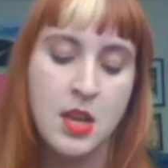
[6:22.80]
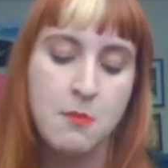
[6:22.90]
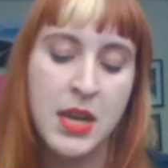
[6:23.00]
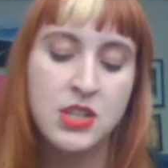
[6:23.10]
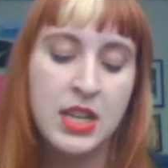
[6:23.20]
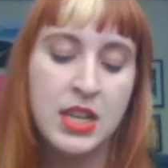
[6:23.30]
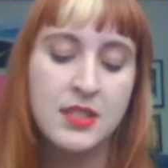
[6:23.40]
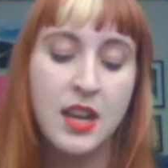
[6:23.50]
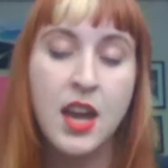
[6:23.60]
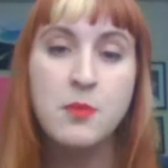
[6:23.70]
My chest
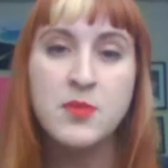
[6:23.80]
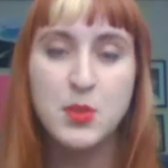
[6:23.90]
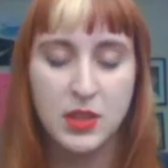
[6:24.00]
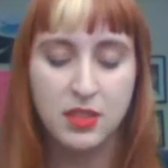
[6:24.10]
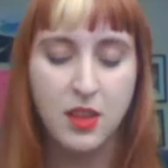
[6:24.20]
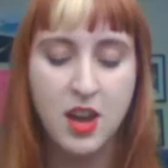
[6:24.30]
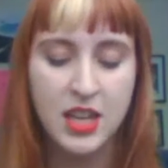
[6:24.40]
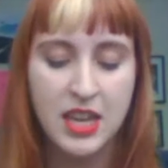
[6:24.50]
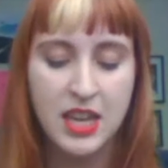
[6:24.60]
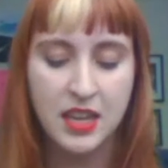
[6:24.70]
hummed with
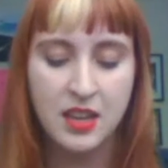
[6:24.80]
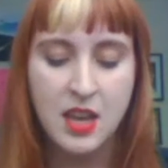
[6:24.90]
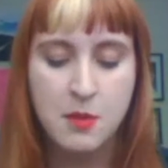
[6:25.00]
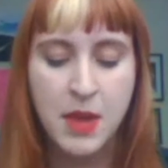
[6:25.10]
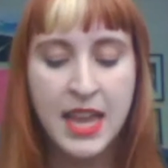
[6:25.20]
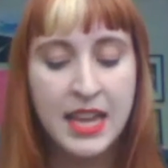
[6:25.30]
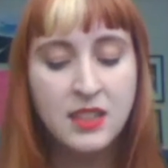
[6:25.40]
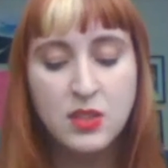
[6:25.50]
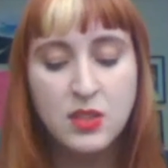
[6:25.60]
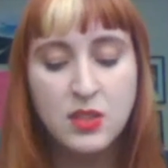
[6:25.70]
longing, my
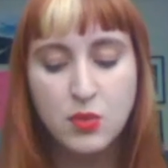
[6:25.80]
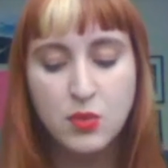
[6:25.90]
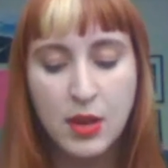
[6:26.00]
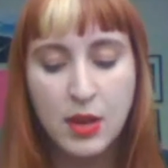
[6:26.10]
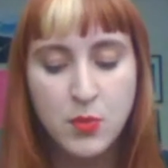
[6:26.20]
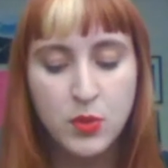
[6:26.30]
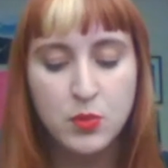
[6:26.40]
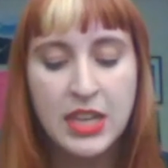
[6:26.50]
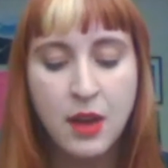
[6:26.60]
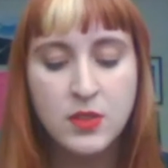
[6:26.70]
hands trembled,
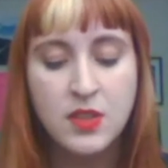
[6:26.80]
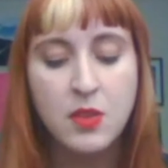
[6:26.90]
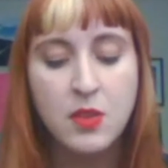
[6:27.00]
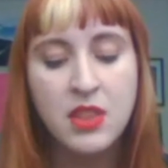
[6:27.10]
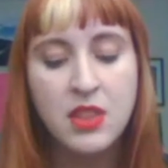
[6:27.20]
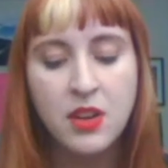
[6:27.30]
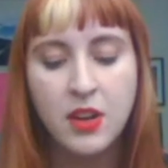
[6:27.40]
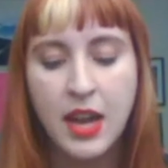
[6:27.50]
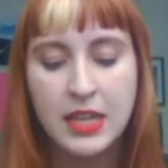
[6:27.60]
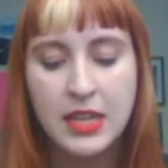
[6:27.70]
reaching out to the
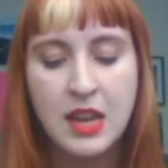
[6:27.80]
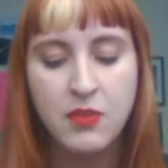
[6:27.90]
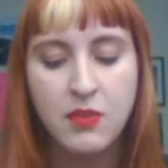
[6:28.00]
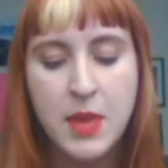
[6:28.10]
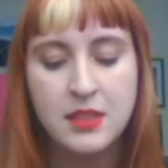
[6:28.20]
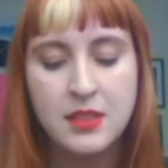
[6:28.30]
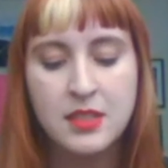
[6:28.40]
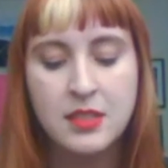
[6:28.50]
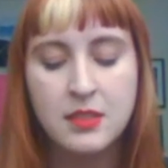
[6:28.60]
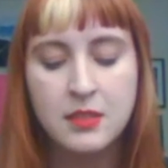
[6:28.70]
mother I'd never met.
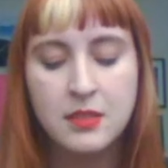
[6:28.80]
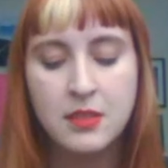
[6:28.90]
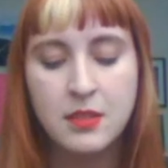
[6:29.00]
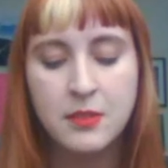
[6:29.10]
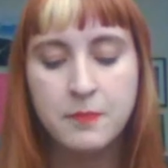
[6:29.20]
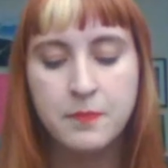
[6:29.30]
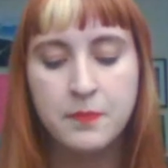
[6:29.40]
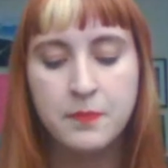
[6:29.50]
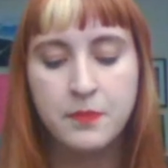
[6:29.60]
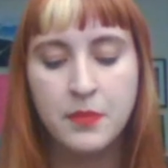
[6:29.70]

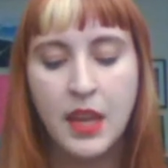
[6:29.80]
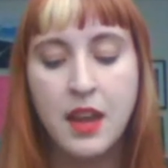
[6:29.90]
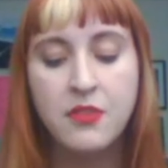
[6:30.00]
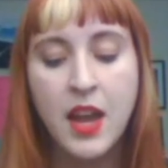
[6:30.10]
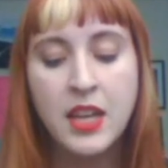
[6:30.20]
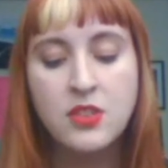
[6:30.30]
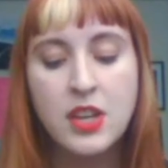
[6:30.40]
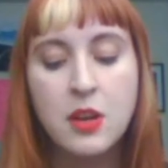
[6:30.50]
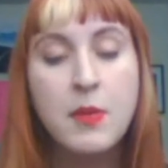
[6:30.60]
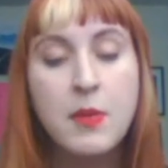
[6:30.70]
I find
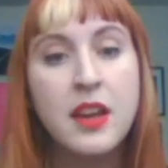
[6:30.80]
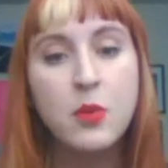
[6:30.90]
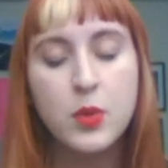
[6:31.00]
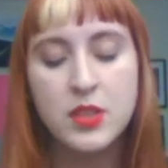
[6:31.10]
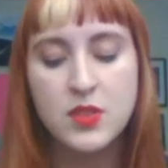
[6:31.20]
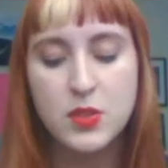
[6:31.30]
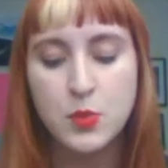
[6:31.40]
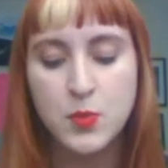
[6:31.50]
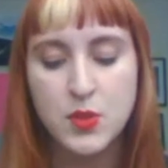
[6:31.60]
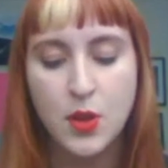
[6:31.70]
Jeremiah Wood's
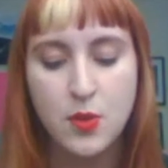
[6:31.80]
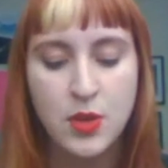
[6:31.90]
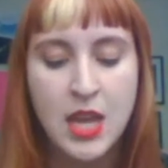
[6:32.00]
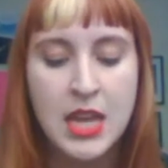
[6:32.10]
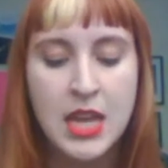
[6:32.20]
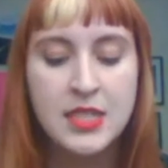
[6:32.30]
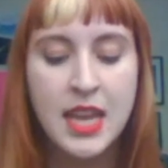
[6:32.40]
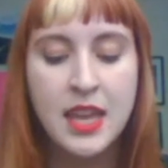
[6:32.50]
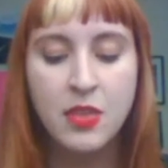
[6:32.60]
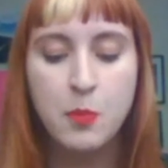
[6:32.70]
tombstone,
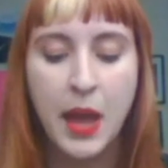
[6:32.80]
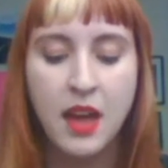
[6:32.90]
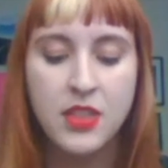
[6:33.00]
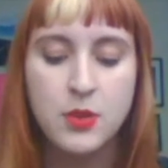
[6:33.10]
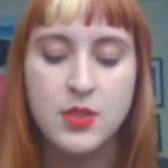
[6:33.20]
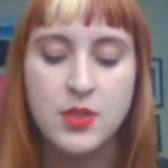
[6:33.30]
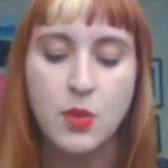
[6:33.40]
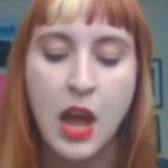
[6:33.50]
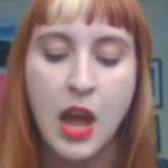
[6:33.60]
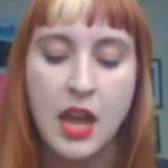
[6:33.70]
taking the path you
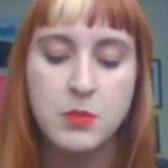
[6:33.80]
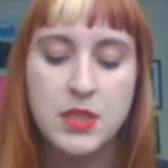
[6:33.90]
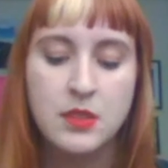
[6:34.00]
described.